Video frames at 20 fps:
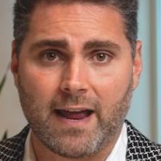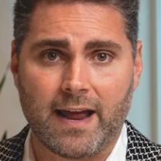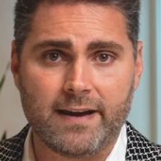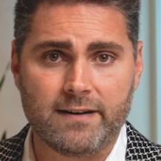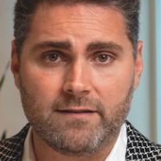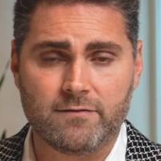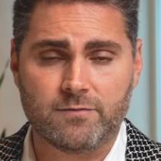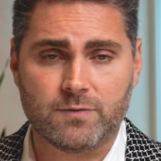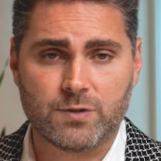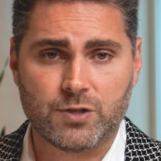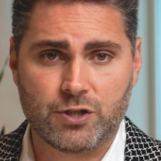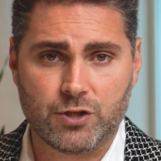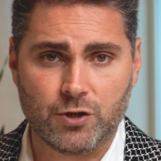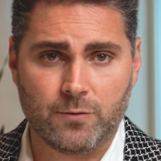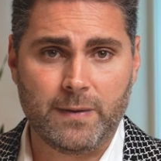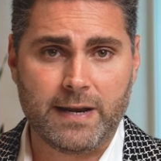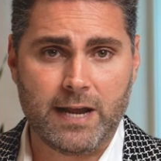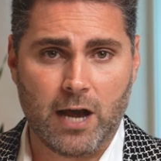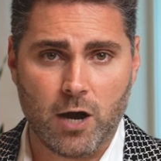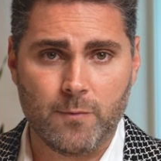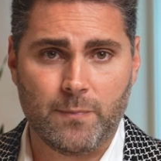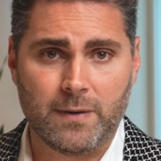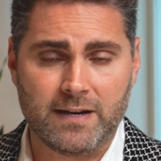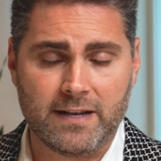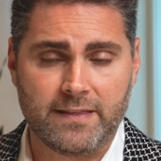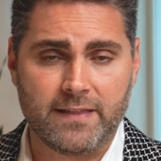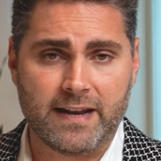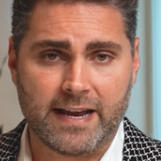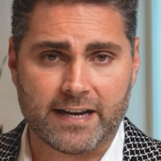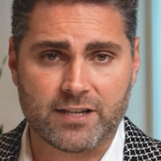and should be open
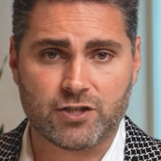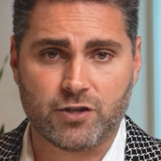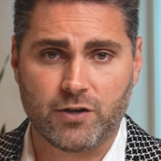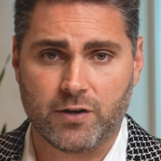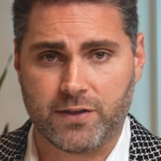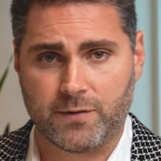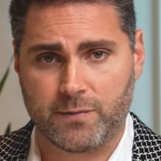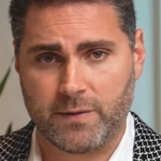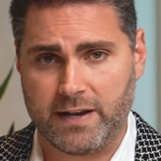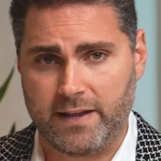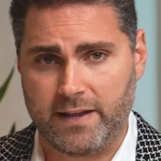in the next 2 to 3